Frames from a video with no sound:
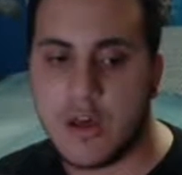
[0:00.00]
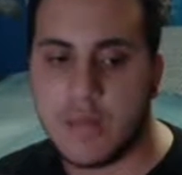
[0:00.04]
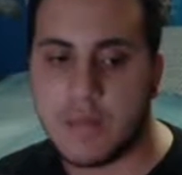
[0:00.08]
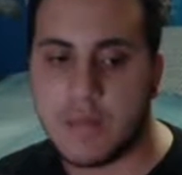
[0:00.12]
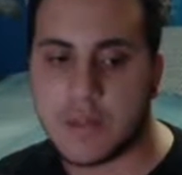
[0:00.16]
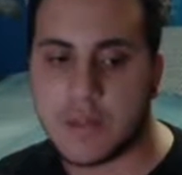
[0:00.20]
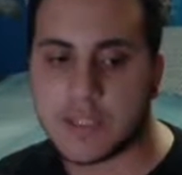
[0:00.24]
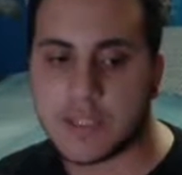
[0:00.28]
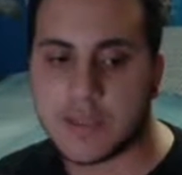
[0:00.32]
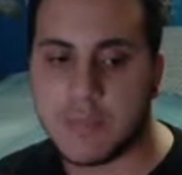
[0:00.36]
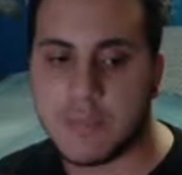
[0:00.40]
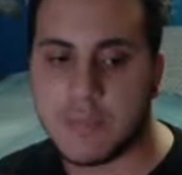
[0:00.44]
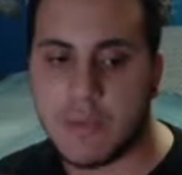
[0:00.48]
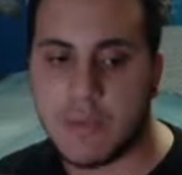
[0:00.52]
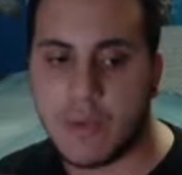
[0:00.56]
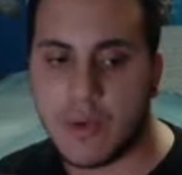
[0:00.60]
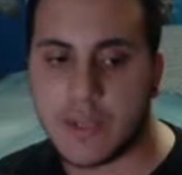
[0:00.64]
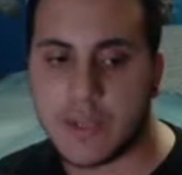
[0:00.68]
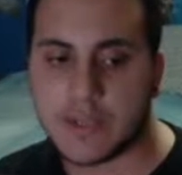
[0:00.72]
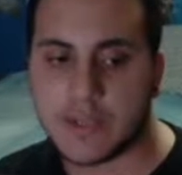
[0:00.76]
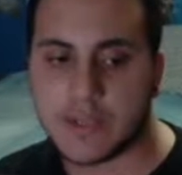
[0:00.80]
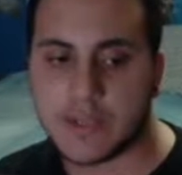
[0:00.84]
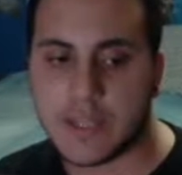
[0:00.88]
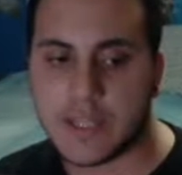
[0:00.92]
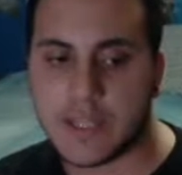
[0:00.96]
But the
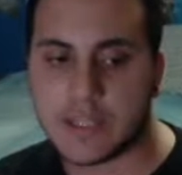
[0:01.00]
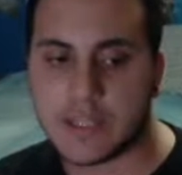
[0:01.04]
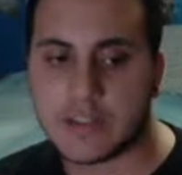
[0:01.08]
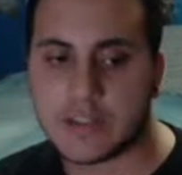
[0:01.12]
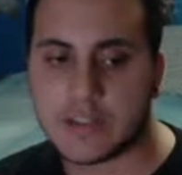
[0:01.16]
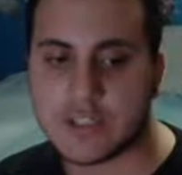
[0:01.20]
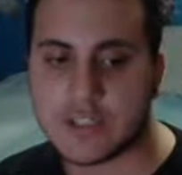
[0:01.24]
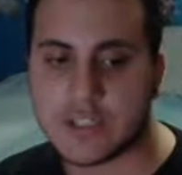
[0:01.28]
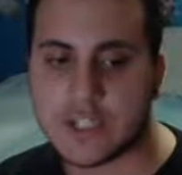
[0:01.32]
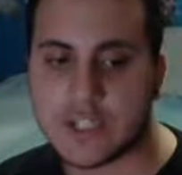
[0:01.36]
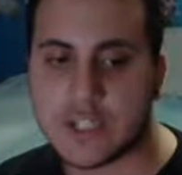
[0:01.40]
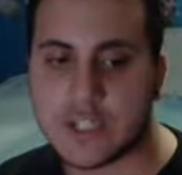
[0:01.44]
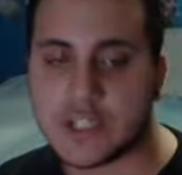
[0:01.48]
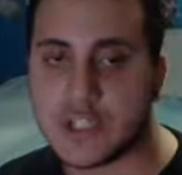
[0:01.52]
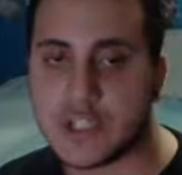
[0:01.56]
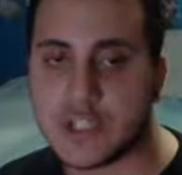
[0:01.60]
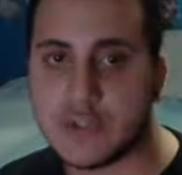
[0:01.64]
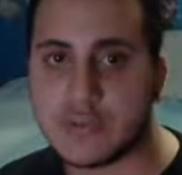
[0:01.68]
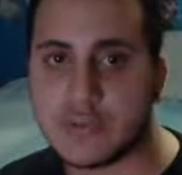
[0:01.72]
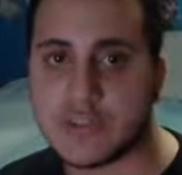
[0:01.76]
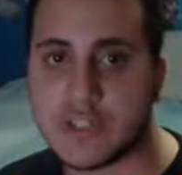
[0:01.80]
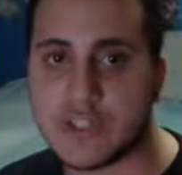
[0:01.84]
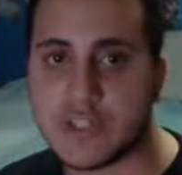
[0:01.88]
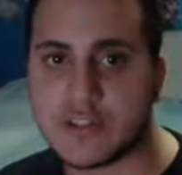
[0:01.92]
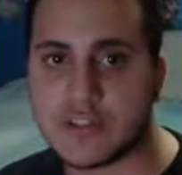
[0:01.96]
point that she
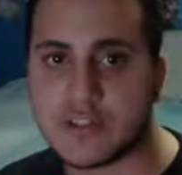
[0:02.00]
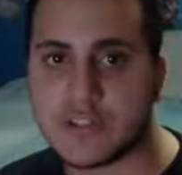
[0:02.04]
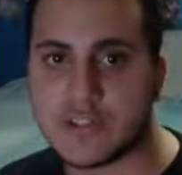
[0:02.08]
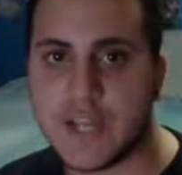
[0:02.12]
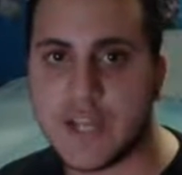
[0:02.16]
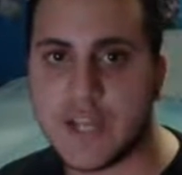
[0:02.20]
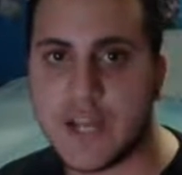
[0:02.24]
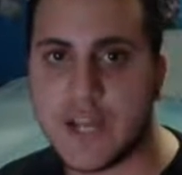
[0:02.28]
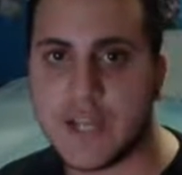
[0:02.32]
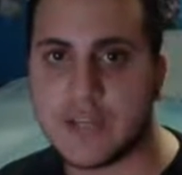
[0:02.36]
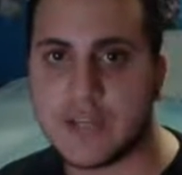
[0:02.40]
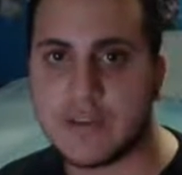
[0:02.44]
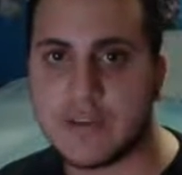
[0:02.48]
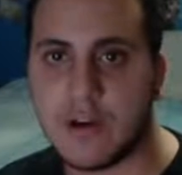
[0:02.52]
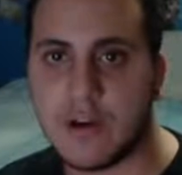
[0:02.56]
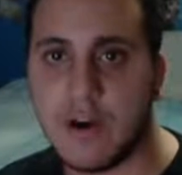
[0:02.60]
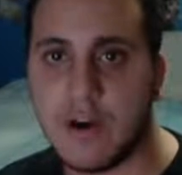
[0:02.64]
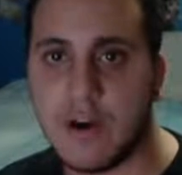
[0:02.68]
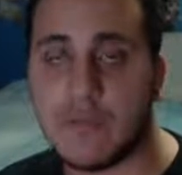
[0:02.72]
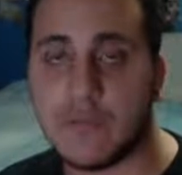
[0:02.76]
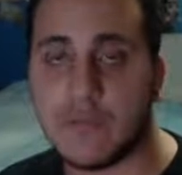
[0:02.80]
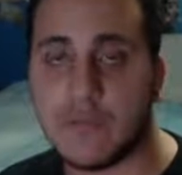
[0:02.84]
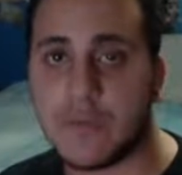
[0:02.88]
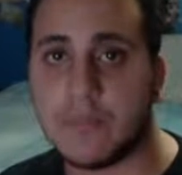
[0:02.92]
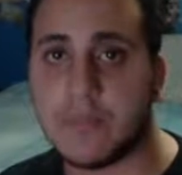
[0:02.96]
chose their side
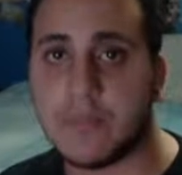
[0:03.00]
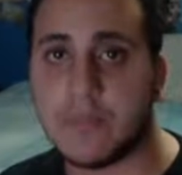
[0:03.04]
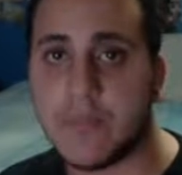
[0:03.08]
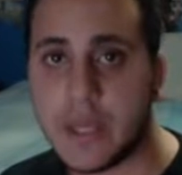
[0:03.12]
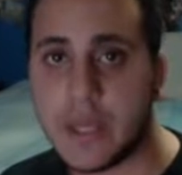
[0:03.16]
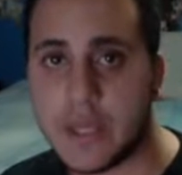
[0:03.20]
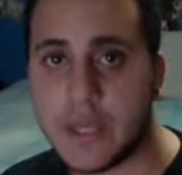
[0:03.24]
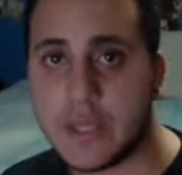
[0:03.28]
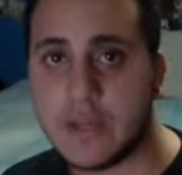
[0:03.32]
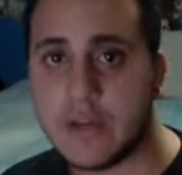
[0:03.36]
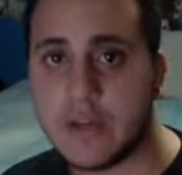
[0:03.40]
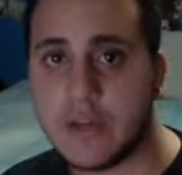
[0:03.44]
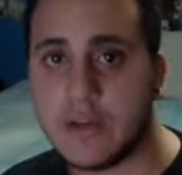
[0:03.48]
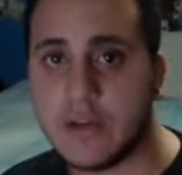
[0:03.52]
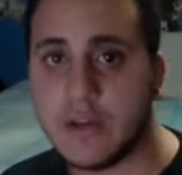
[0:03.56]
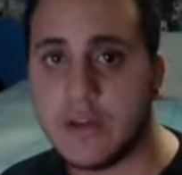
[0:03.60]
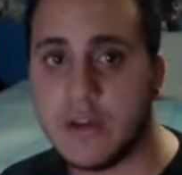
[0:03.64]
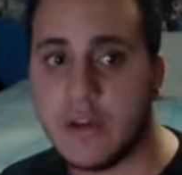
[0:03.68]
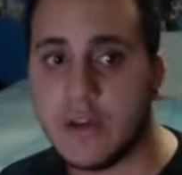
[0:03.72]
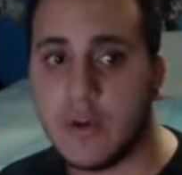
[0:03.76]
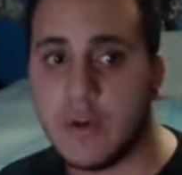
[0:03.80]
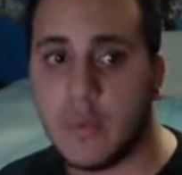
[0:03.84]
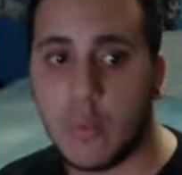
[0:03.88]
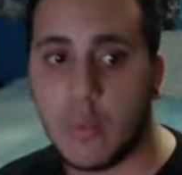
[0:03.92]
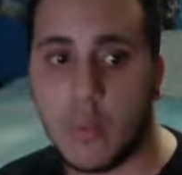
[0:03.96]
over me
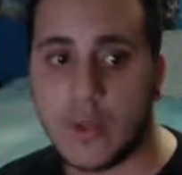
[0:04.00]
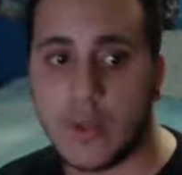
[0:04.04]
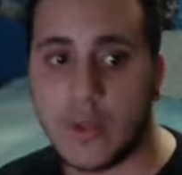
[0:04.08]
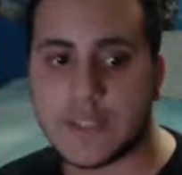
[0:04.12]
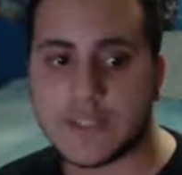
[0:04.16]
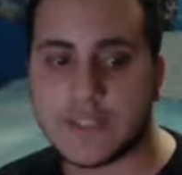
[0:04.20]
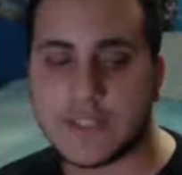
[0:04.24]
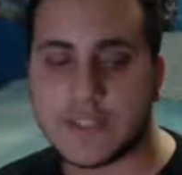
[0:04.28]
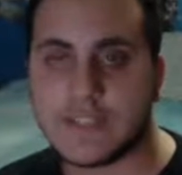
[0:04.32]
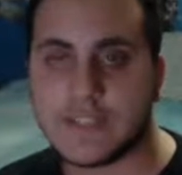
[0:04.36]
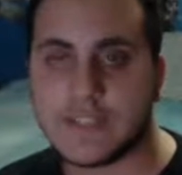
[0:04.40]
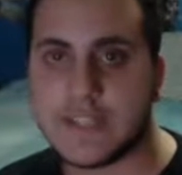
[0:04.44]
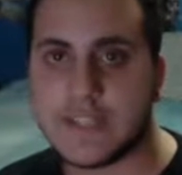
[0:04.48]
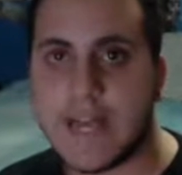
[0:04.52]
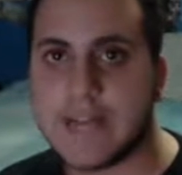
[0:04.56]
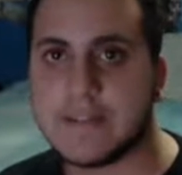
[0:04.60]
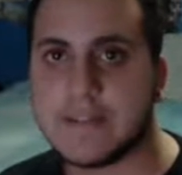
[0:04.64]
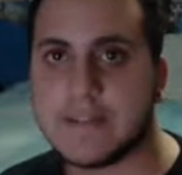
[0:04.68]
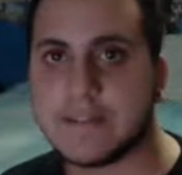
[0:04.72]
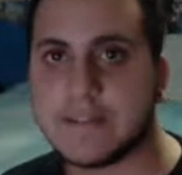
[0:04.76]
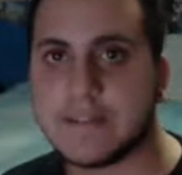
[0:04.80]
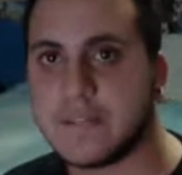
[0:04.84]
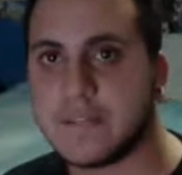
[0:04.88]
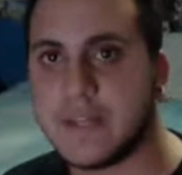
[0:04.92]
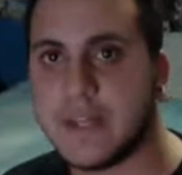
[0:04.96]
was the
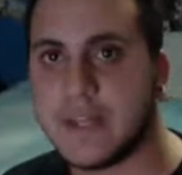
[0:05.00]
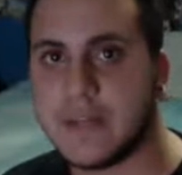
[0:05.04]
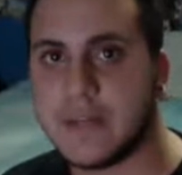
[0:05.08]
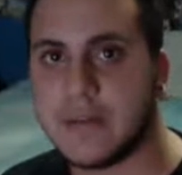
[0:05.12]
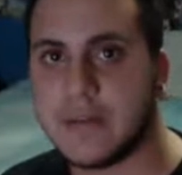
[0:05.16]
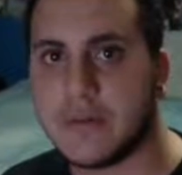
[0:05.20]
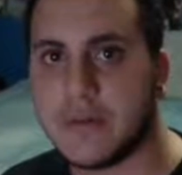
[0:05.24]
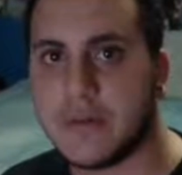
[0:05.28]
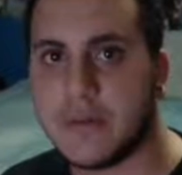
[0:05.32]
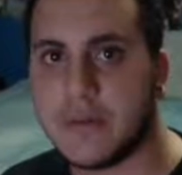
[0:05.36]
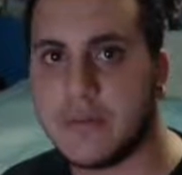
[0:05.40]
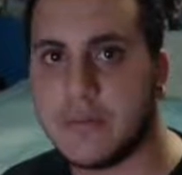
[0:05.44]
saddest thing.